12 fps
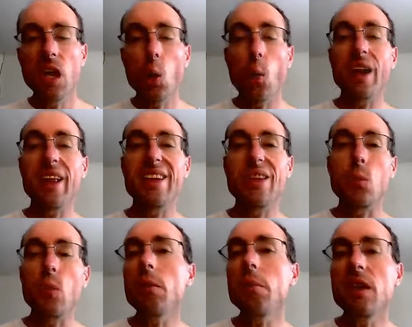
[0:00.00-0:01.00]
While it
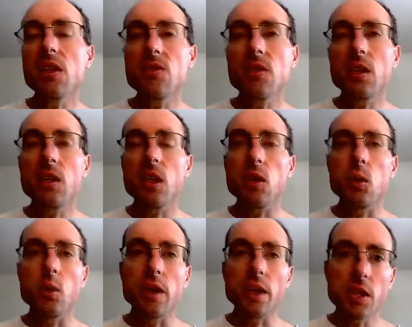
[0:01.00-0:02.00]
will be considered a
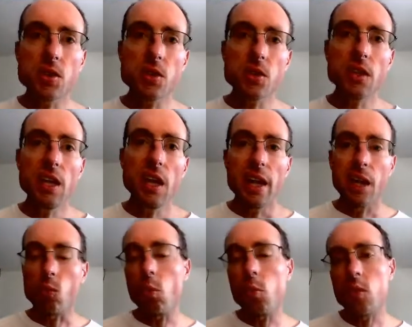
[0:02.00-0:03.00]
nor'easter, it
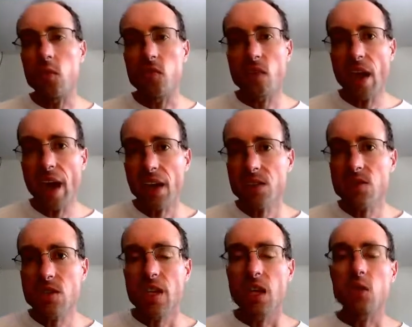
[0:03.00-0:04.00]
will move fast.
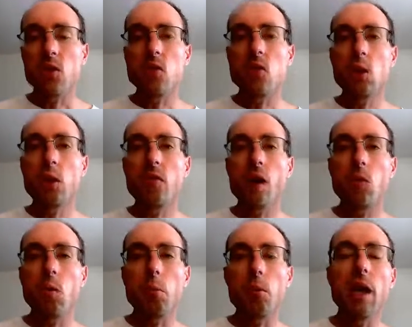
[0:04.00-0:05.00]
The snowfall will
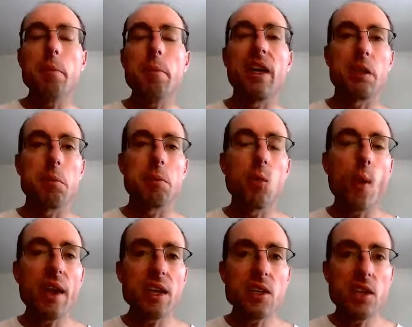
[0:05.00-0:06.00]
primarily be
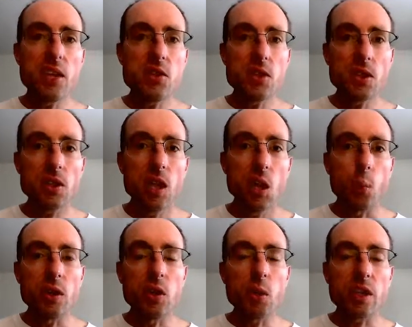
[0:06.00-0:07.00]
wet in nature. We
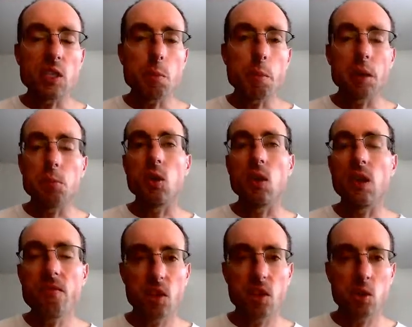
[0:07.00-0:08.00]
don't expect
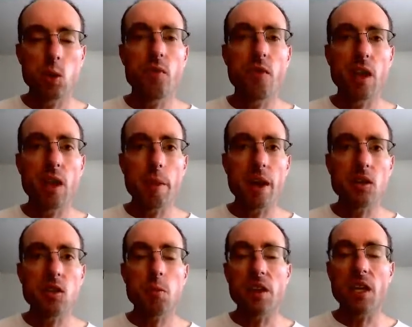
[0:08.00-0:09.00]
prolific snowfall
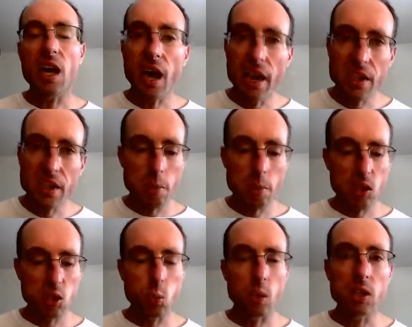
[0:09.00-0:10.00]
amounts, but the highest
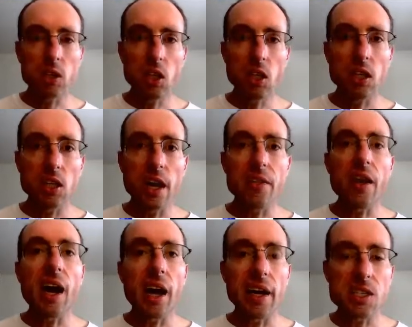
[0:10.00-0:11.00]
amounts will occur in the
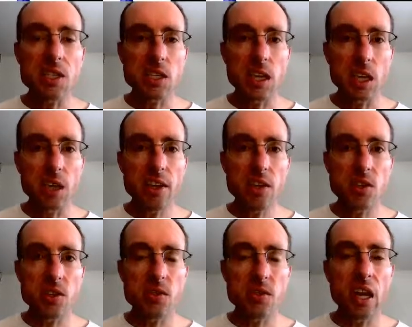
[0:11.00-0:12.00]
highest
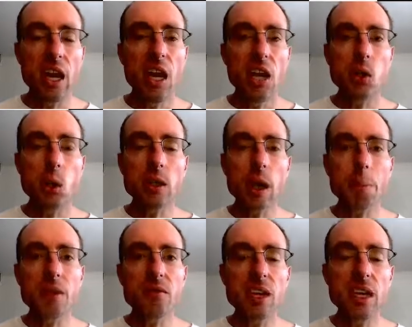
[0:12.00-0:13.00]
elevations. So a couple
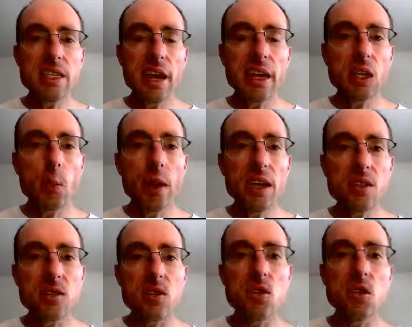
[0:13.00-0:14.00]
of key takeaways:
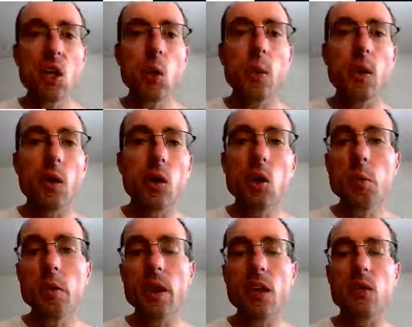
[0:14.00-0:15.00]
the snow will
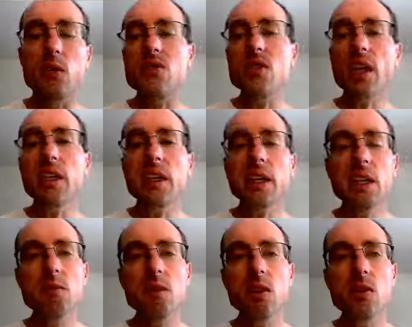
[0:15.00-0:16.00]
accumulate on secondary
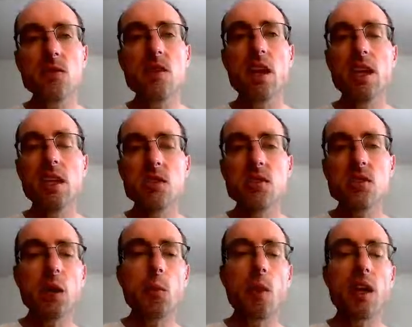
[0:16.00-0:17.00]
roads,
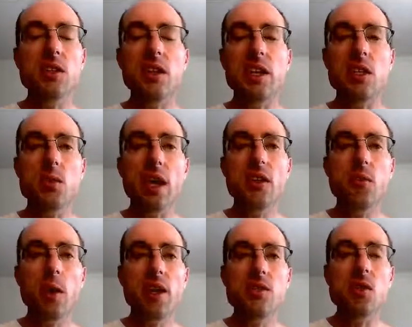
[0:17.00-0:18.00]
sidewalks, and
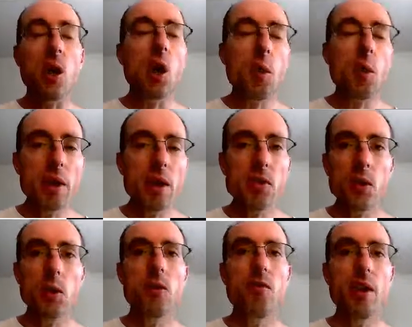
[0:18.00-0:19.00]
driveways. All main
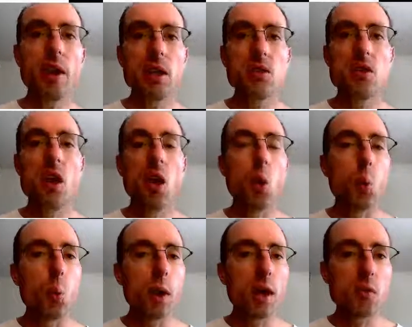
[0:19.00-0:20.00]
thoroughfares
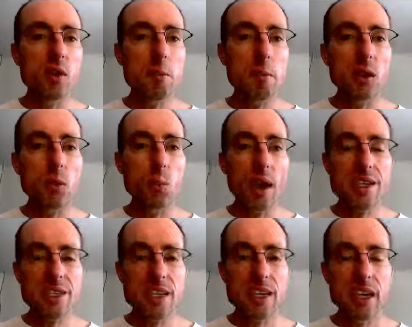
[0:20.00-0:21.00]
will remain
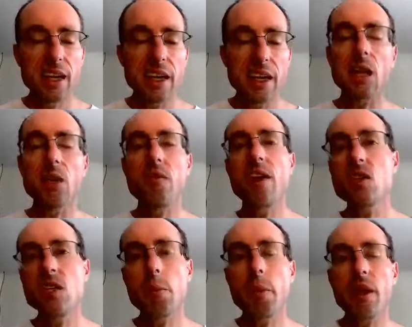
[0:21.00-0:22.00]
wet.
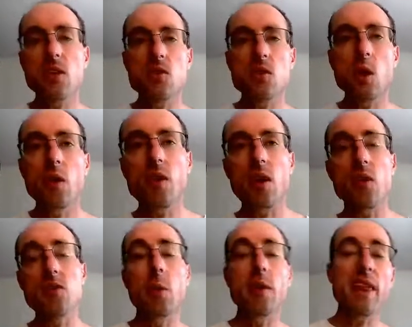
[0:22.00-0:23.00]
Elevation-dependent snowfall.
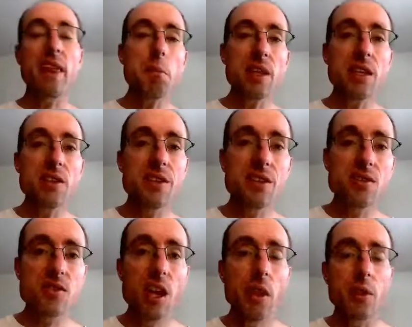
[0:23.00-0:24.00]
So what that means is
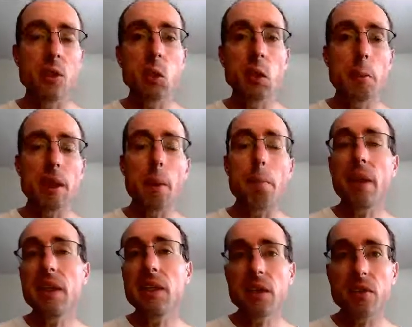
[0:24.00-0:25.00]
there's going to be a
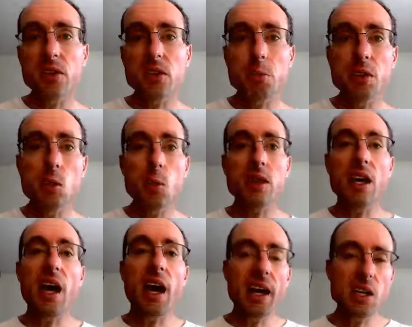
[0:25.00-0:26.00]
big difference between the
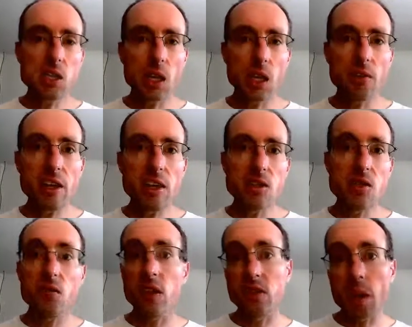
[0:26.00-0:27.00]
highest elevations,
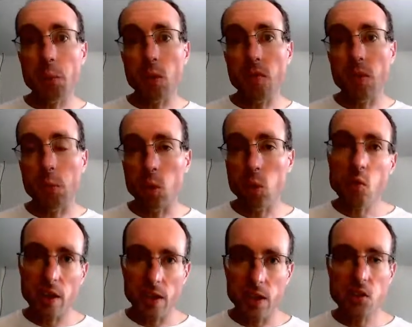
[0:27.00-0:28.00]
for example, of the Blue
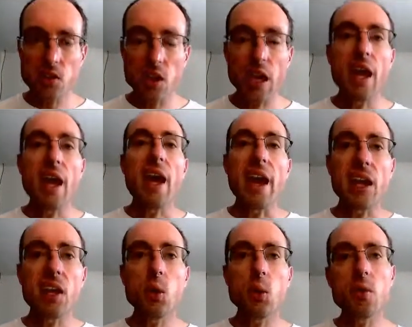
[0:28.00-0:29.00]
Ridge
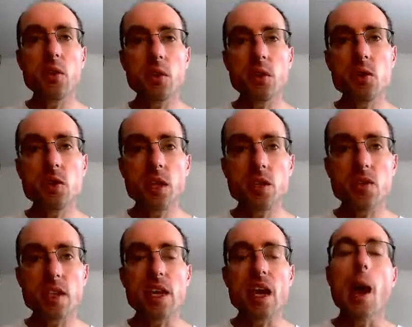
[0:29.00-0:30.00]
and northern New Jersey.